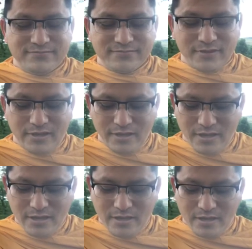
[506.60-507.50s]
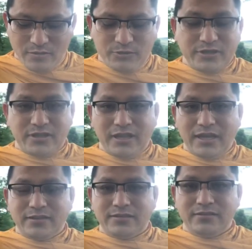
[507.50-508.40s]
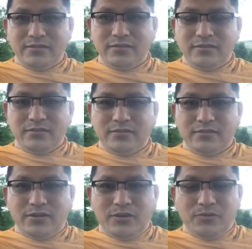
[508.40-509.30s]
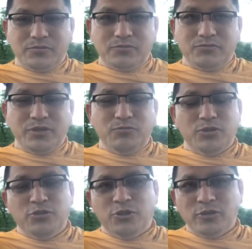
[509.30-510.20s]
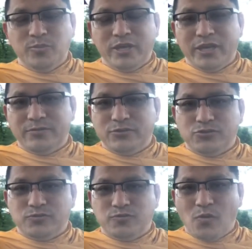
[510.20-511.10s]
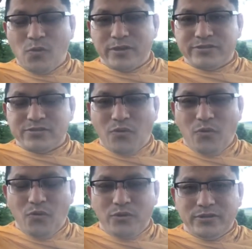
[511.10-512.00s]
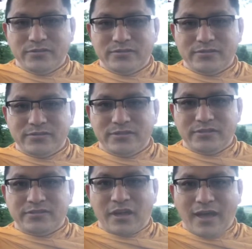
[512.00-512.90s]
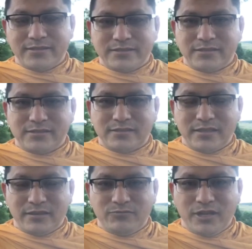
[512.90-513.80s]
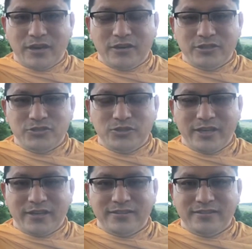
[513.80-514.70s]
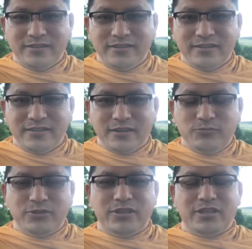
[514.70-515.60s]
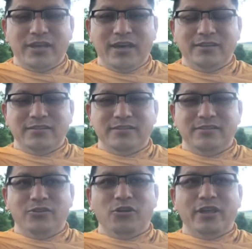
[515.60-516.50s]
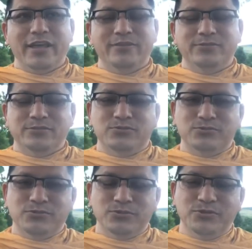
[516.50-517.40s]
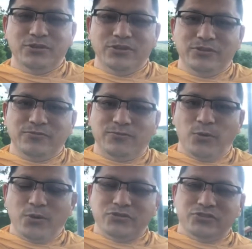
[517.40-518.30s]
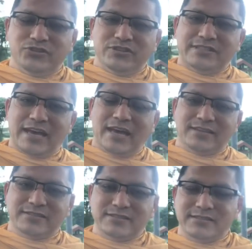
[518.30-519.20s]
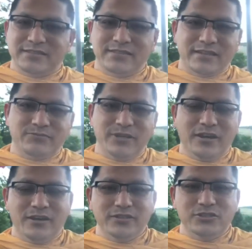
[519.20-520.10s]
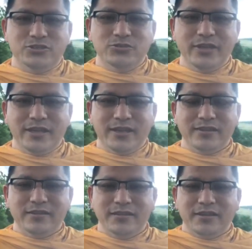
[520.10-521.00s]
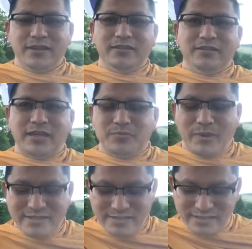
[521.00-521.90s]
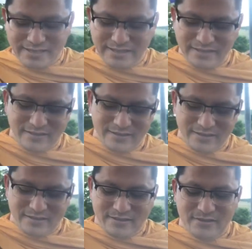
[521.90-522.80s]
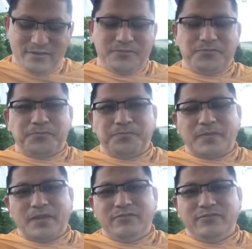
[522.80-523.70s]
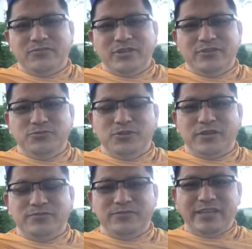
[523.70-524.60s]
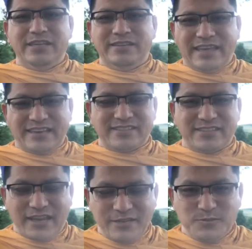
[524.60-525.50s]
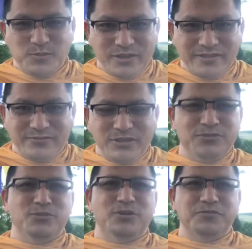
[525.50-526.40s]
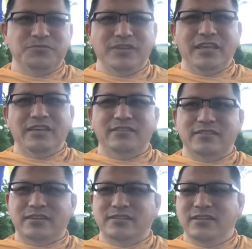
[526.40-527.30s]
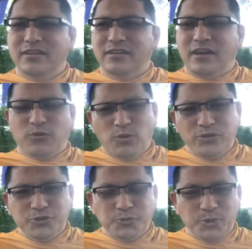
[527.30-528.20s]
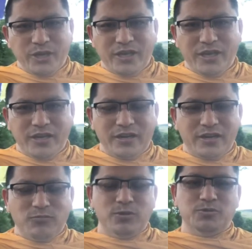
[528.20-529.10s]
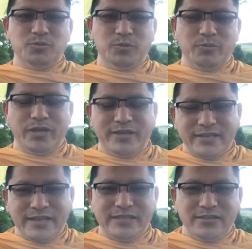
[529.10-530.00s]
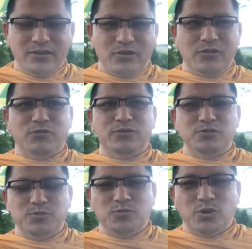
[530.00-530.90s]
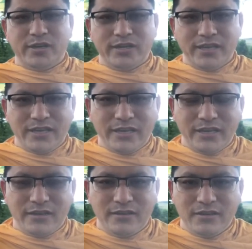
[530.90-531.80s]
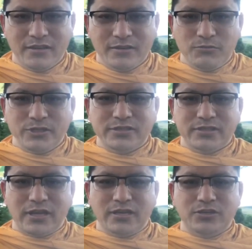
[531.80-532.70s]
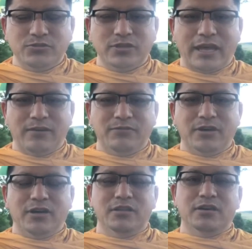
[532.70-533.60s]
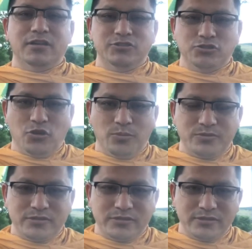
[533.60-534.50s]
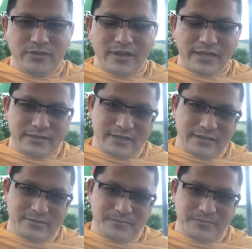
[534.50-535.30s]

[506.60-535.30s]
Okay? And with that, you know, we will not be able to focus on the tasks that we are doing. And with that, not able to focus on the tasks that we are doing, and that basically, you know, we do not feel excitement. We do not feel that I want to be here, I want to be meditating, or I want to be working here. Wish I could have other jobs, you know, like that.